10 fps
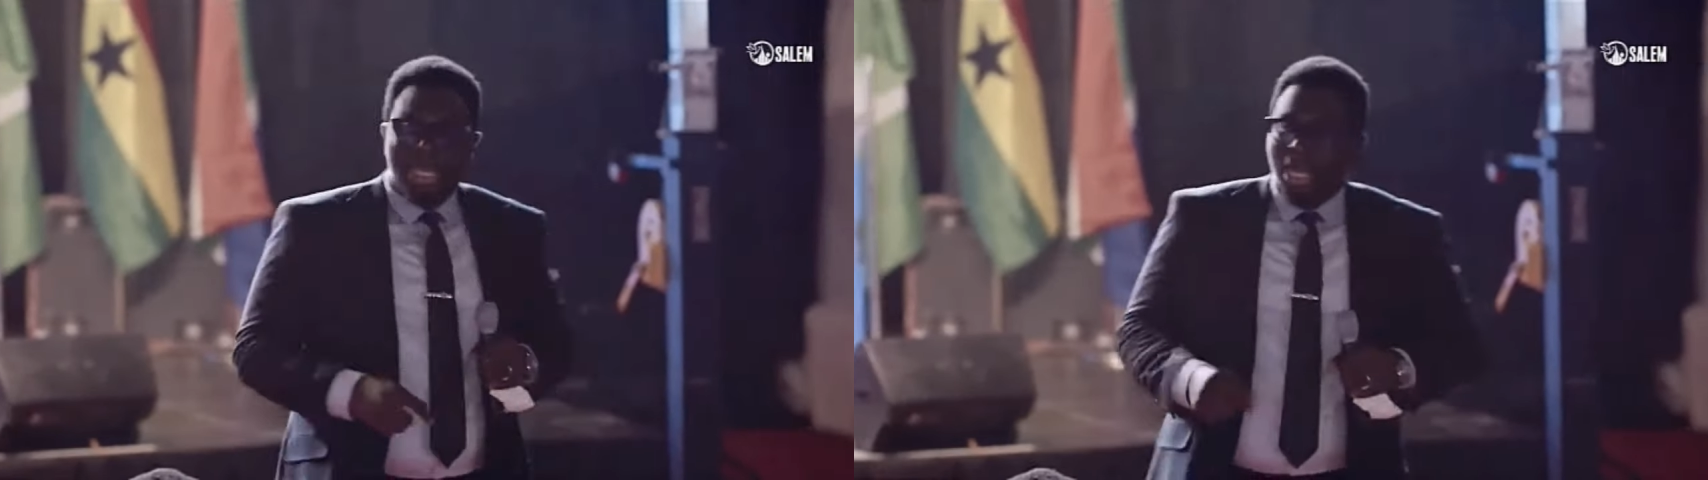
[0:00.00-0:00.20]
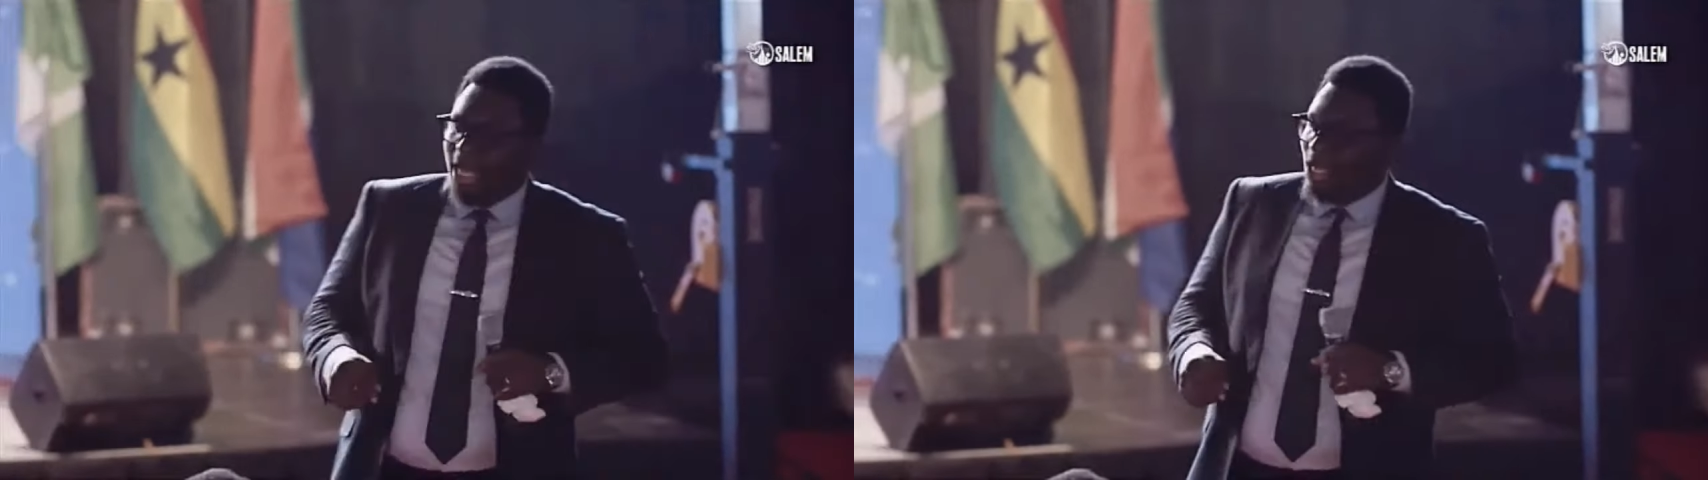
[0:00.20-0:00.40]

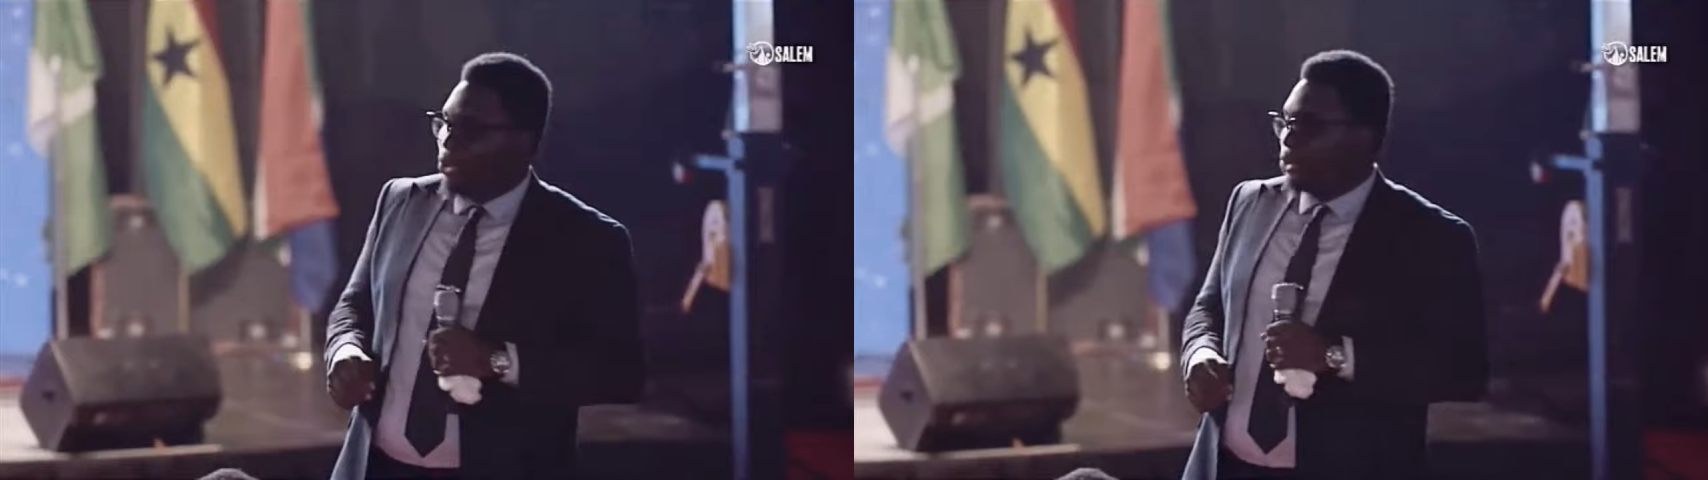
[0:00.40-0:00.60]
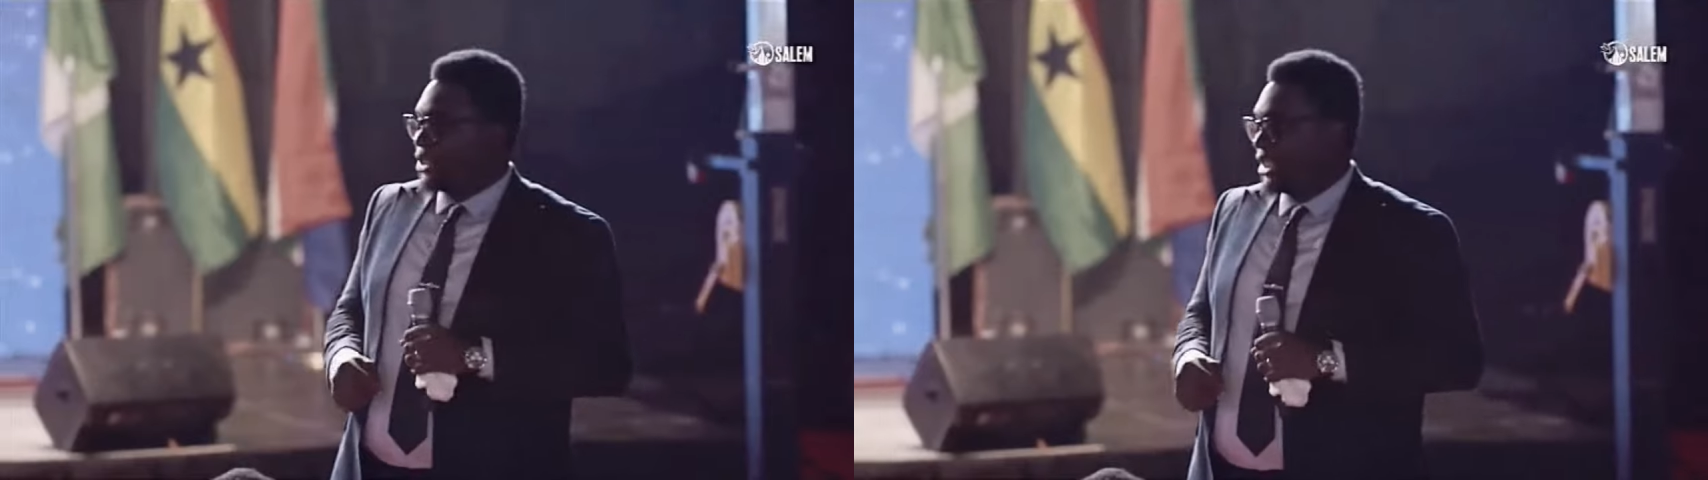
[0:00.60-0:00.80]
be,
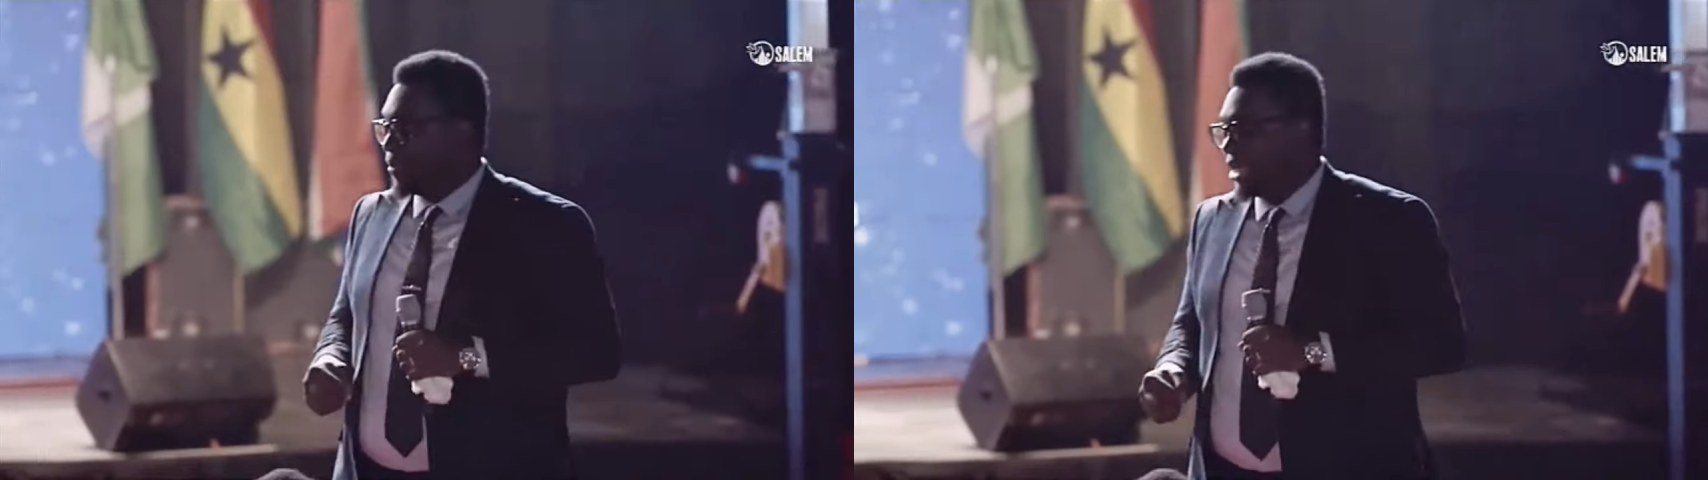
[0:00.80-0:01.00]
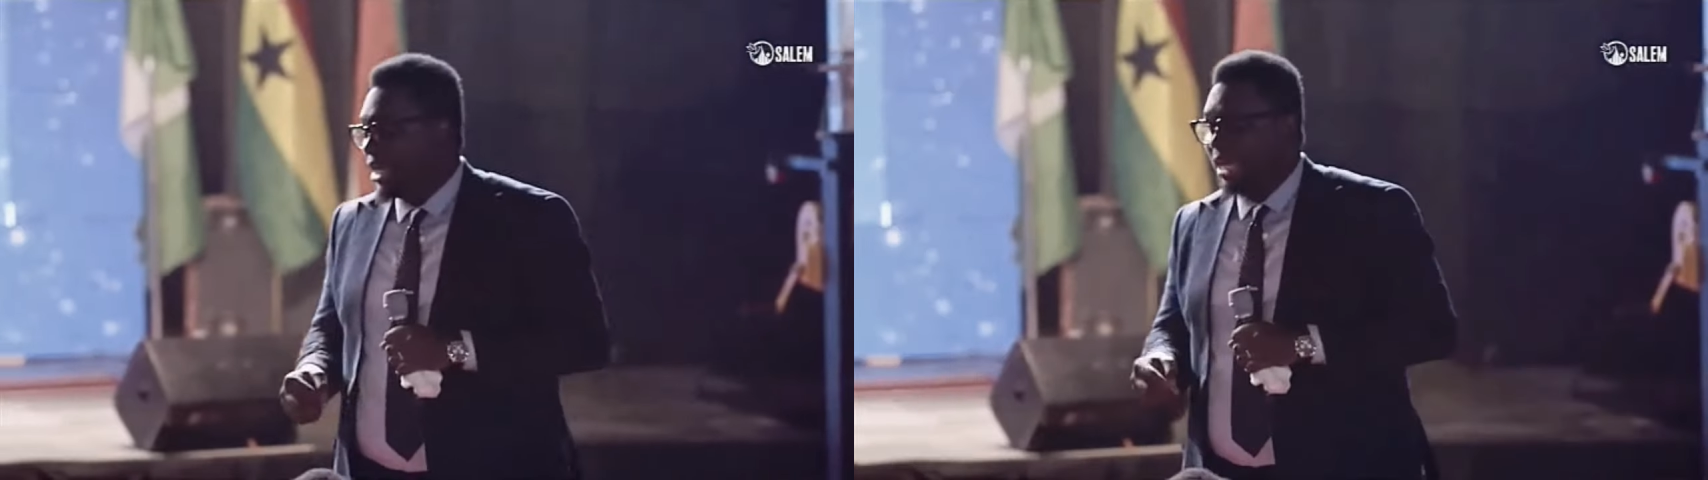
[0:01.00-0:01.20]
you could
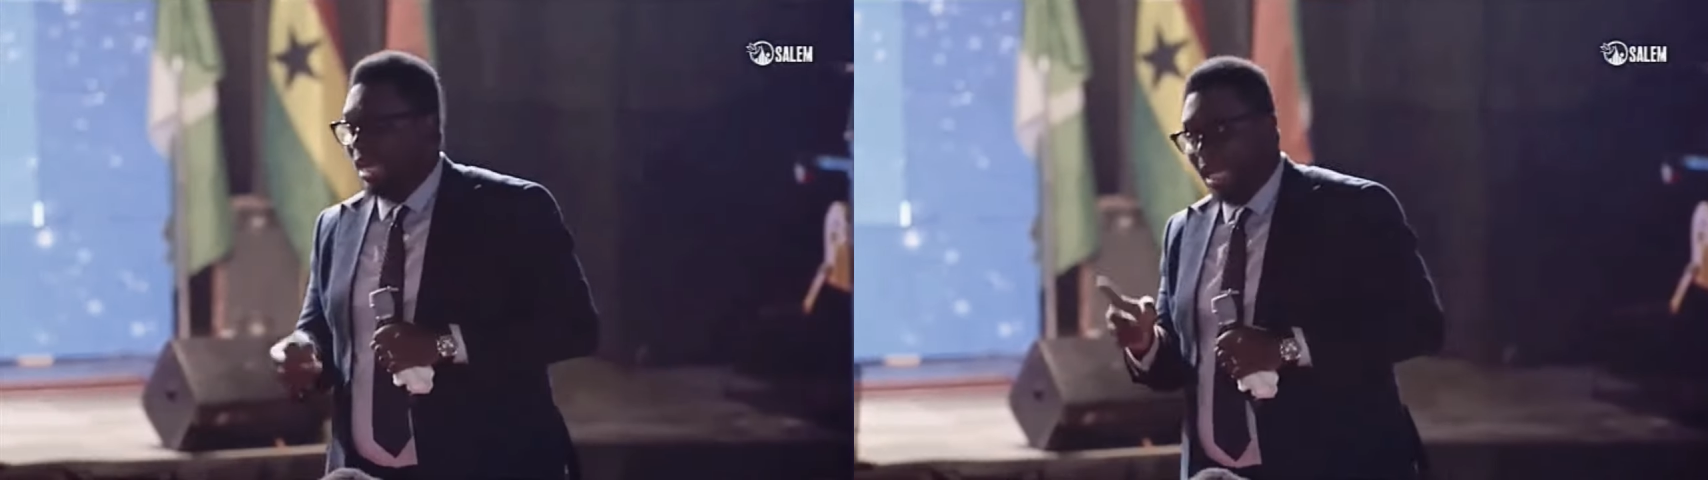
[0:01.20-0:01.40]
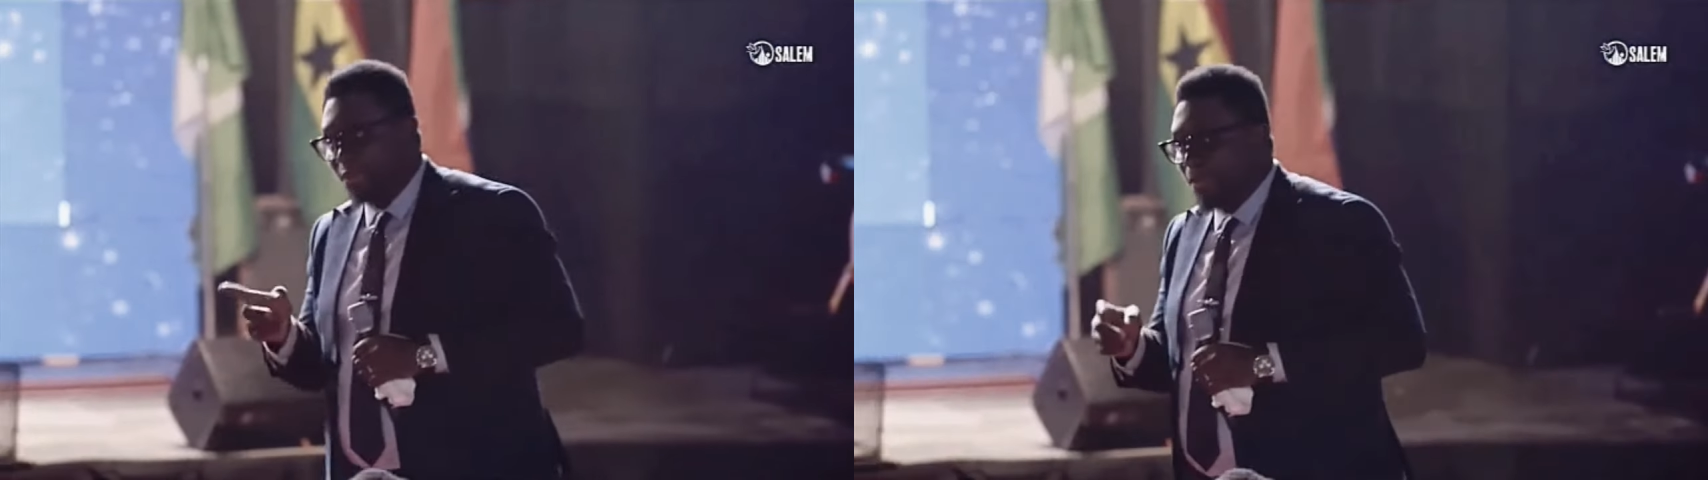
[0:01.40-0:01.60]
see, man,
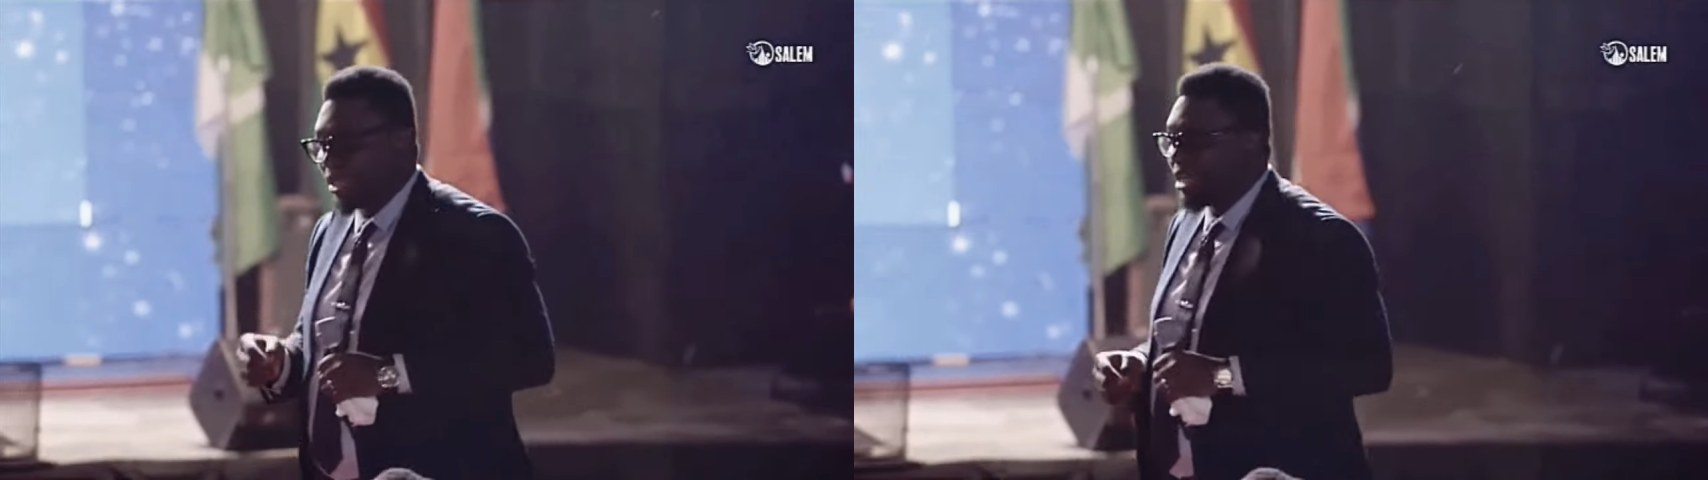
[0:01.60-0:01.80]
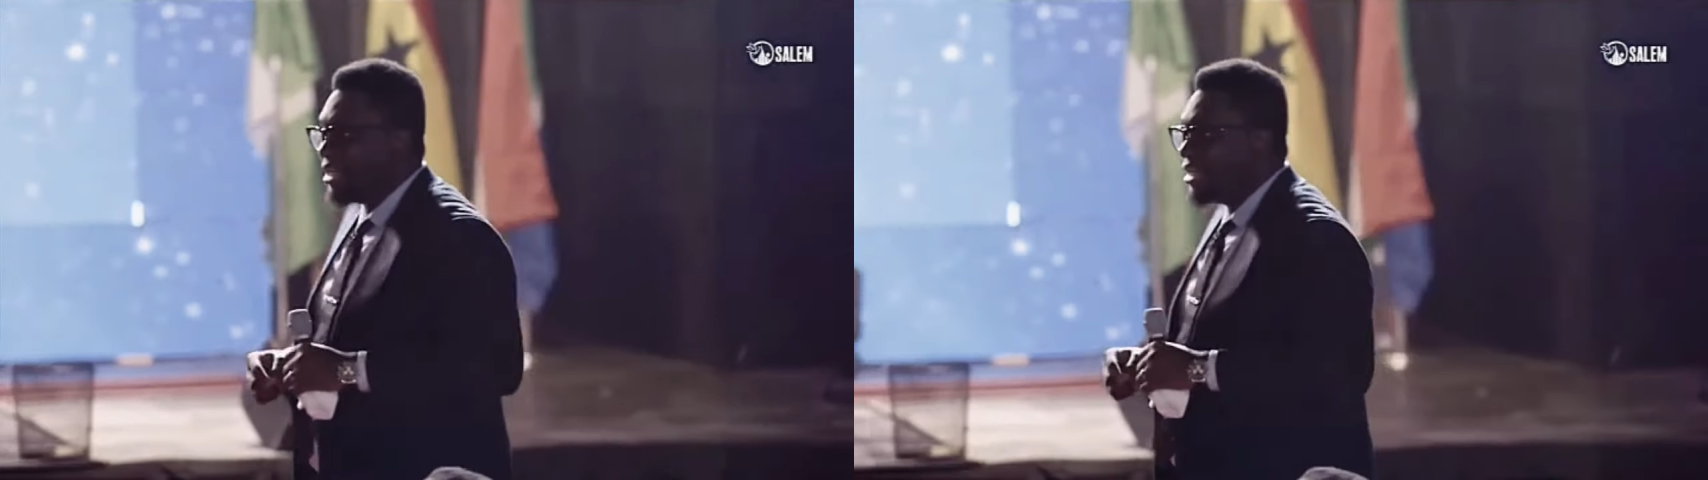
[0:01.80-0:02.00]
can I
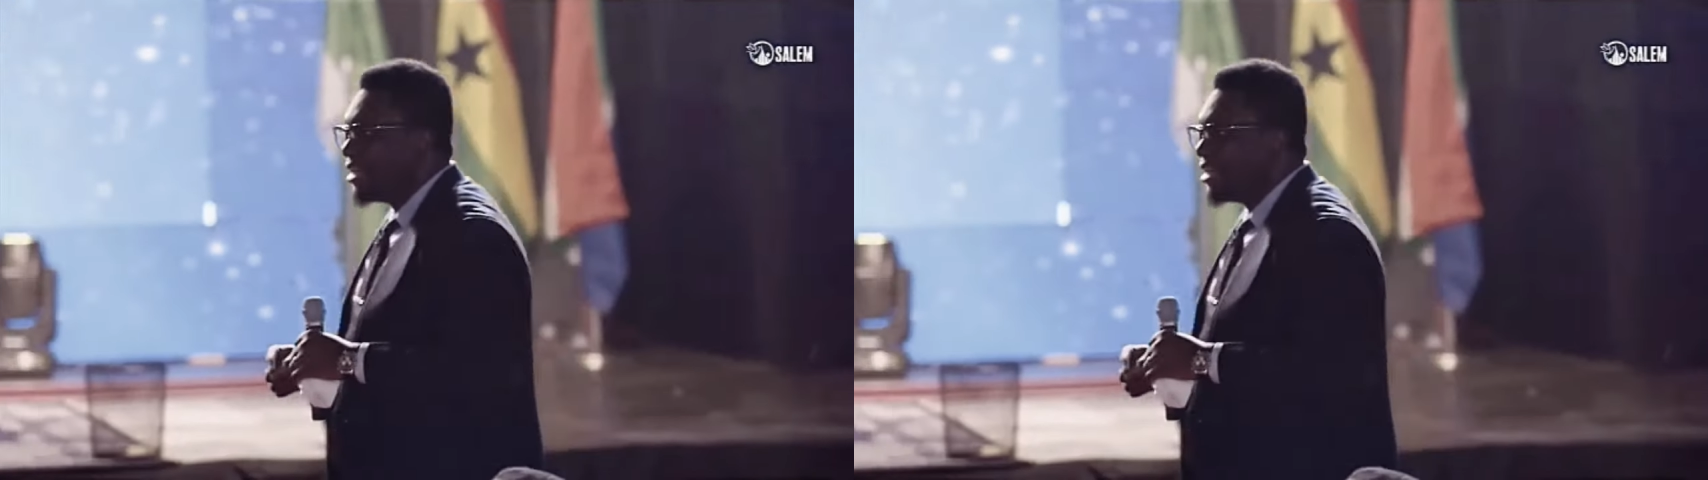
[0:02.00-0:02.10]
speak?